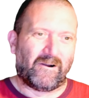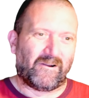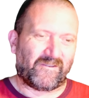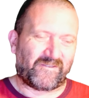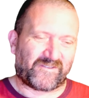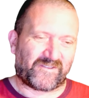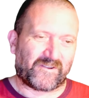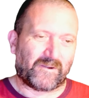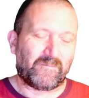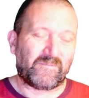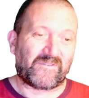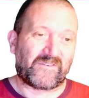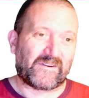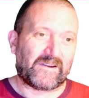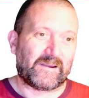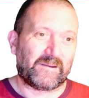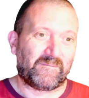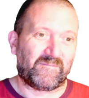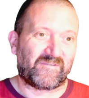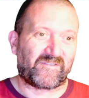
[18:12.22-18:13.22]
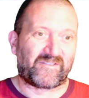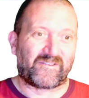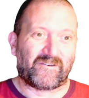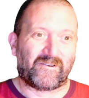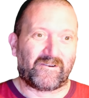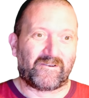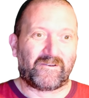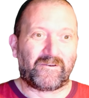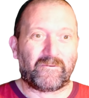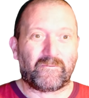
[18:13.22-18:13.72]
Sometimes
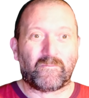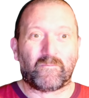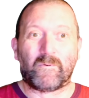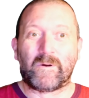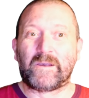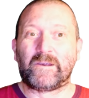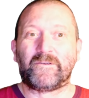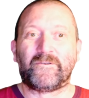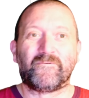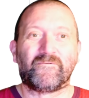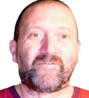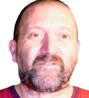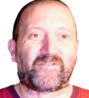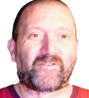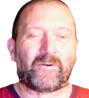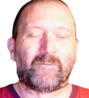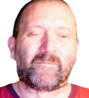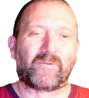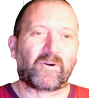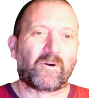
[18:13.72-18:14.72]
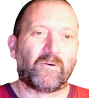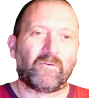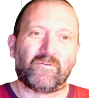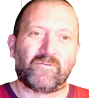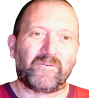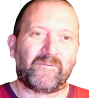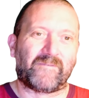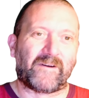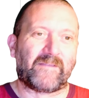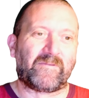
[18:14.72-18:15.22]
you will use some
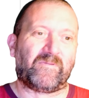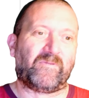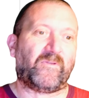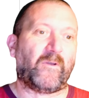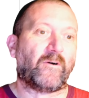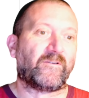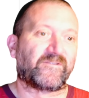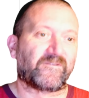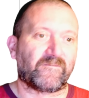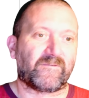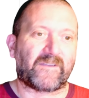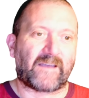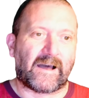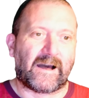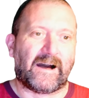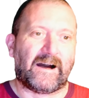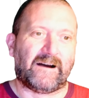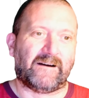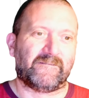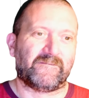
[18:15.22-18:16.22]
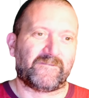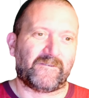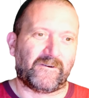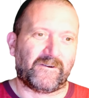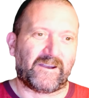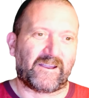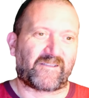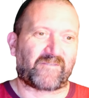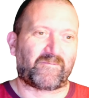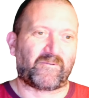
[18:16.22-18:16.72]
code that doesn't have
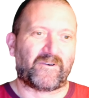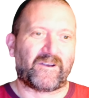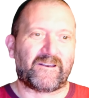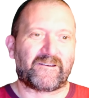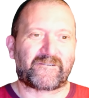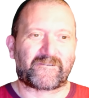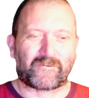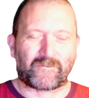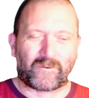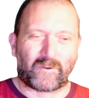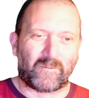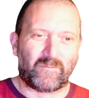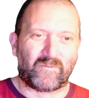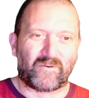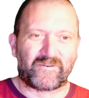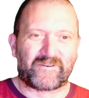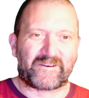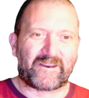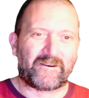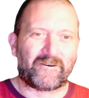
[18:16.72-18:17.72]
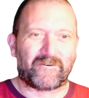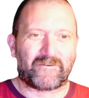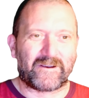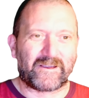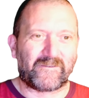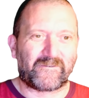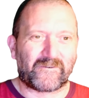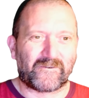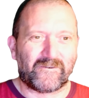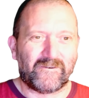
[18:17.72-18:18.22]
an exponential number
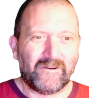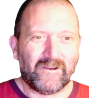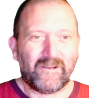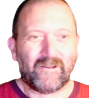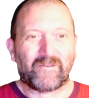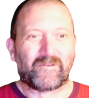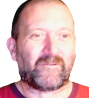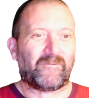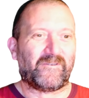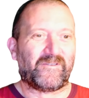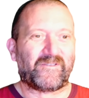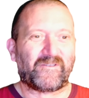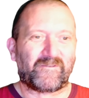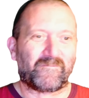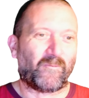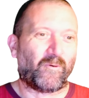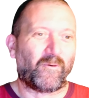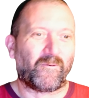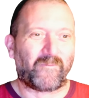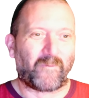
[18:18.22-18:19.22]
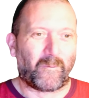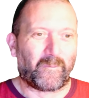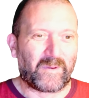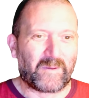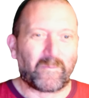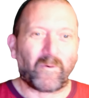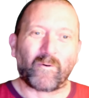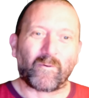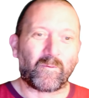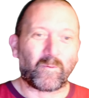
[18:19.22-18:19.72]
generator, so this is more for
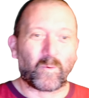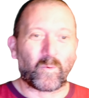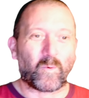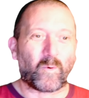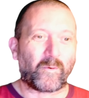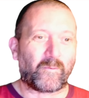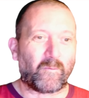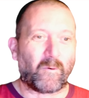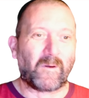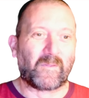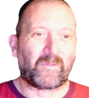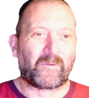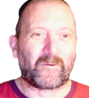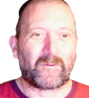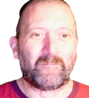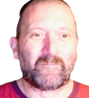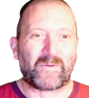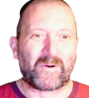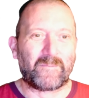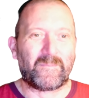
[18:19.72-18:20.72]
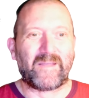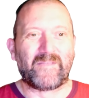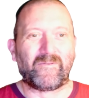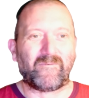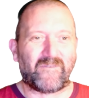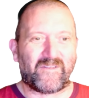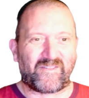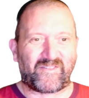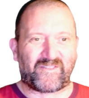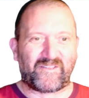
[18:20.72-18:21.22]
people who would want to implement
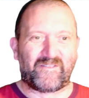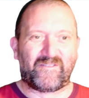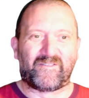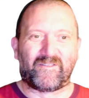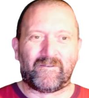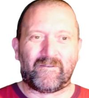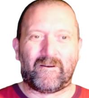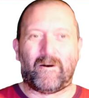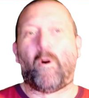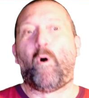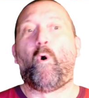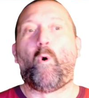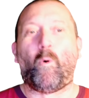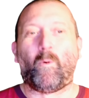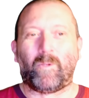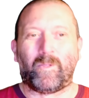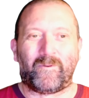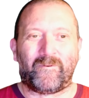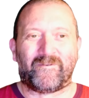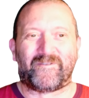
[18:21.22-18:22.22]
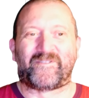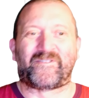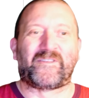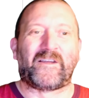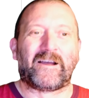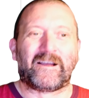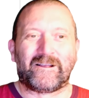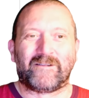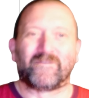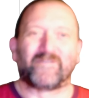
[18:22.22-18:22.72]
this in old
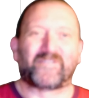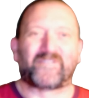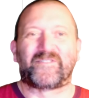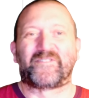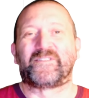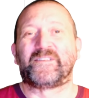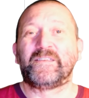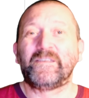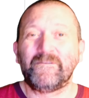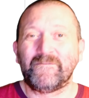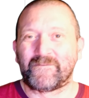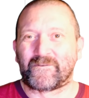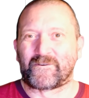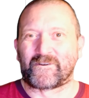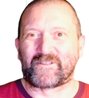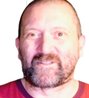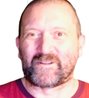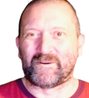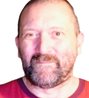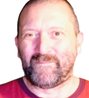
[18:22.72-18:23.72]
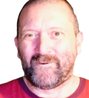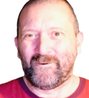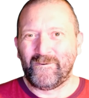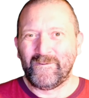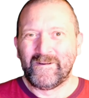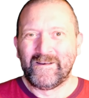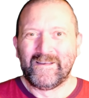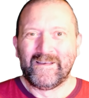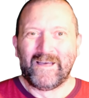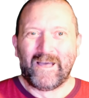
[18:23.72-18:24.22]
style C, for
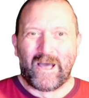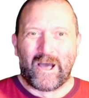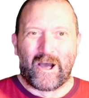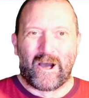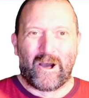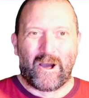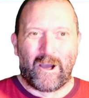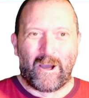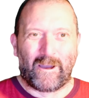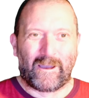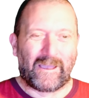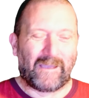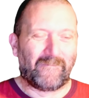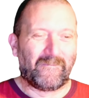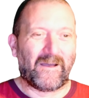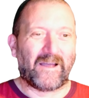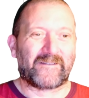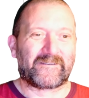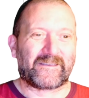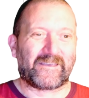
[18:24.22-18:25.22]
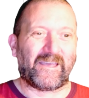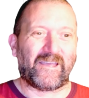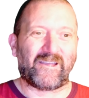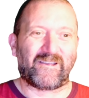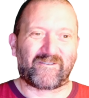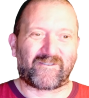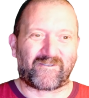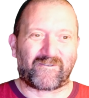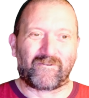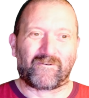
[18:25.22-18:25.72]
example. In that
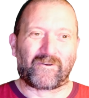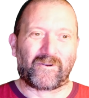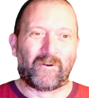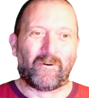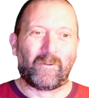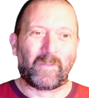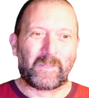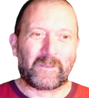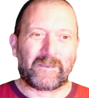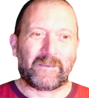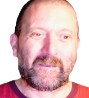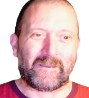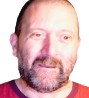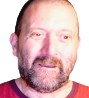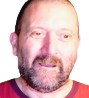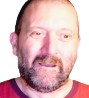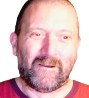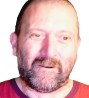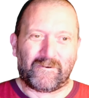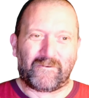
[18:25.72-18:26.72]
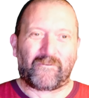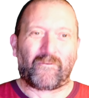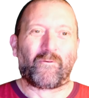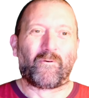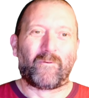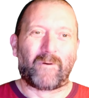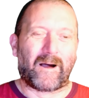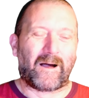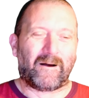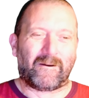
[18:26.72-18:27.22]
case, you can only
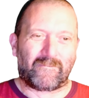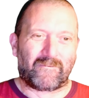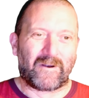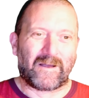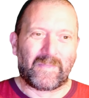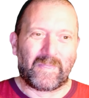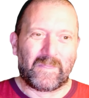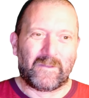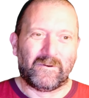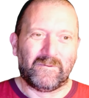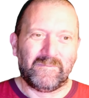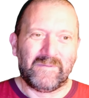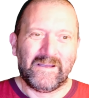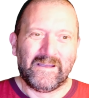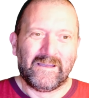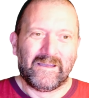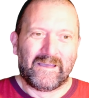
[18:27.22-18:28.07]
draw at random